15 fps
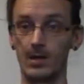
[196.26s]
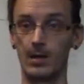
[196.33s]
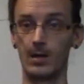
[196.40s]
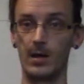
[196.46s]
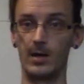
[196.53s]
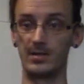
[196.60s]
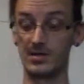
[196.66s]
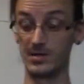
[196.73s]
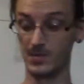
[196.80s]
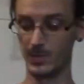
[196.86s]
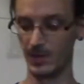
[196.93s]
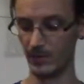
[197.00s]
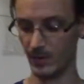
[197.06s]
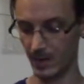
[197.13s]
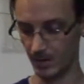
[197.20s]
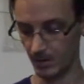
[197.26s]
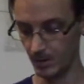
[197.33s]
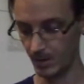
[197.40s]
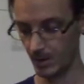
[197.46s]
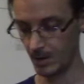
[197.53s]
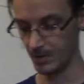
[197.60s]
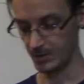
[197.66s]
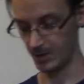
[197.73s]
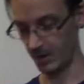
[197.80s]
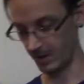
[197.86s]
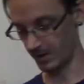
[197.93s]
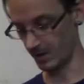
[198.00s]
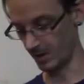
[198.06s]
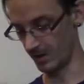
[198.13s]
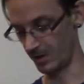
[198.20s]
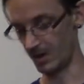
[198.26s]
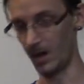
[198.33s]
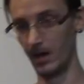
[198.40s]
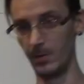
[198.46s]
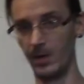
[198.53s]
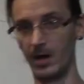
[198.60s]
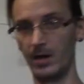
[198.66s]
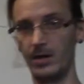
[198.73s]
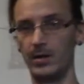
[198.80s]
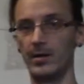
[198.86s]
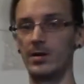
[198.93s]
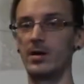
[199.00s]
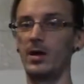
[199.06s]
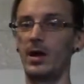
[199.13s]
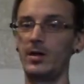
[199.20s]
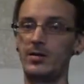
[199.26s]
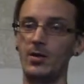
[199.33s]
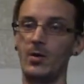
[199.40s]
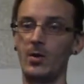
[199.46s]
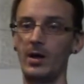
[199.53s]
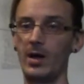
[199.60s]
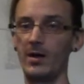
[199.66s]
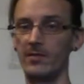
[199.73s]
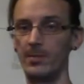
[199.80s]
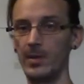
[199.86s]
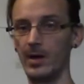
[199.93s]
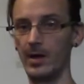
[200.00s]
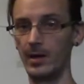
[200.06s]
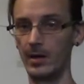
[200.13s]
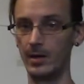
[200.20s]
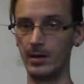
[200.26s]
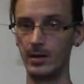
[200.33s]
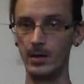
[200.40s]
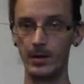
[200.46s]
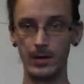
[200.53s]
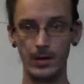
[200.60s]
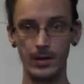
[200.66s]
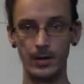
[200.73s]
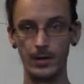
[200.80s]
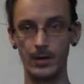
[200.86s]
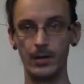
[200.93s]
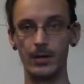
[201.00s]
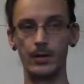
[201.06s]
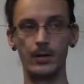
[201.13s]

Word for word: license plate rattle. So I got a thing of Dynamat here. I don't have my uh,